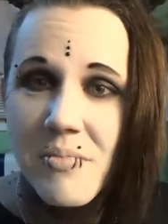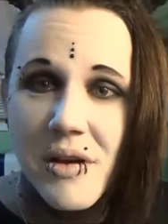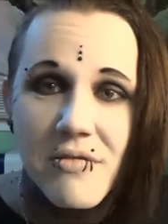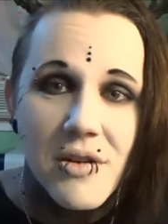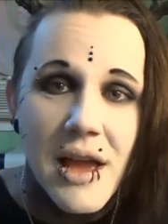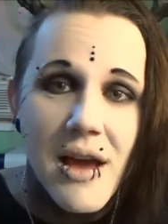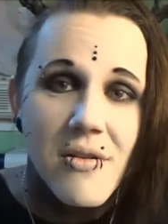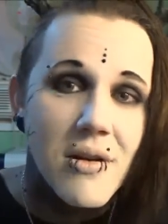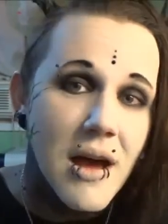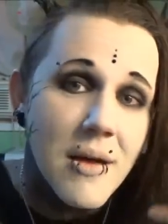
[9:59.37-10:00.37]
But for
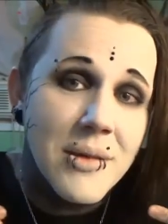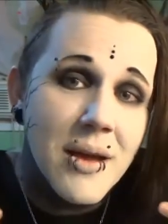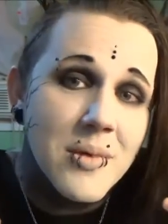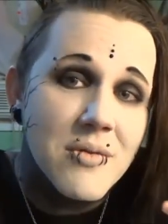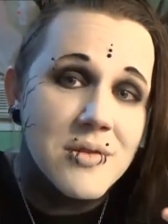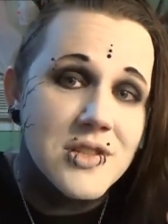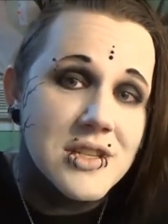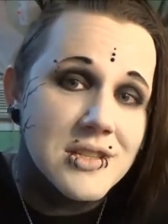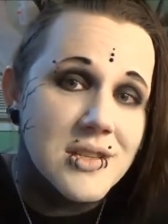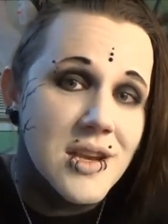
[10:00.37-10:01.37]
now, I'm happy with
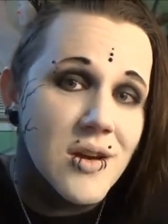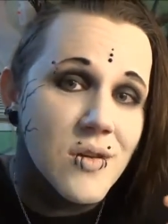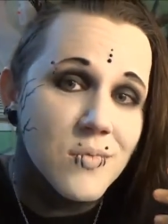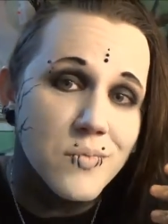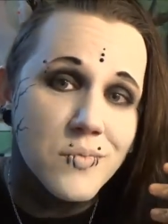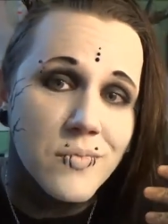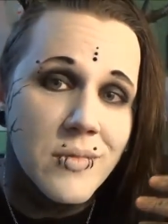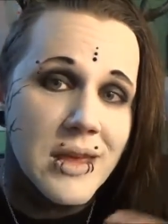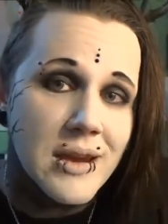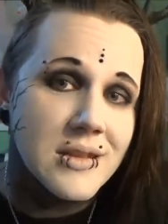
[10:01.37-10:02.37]
just, you know,
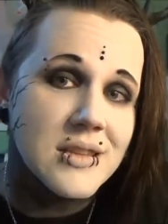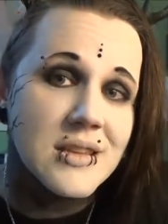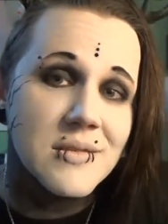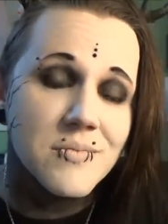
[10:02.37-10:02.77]
getting the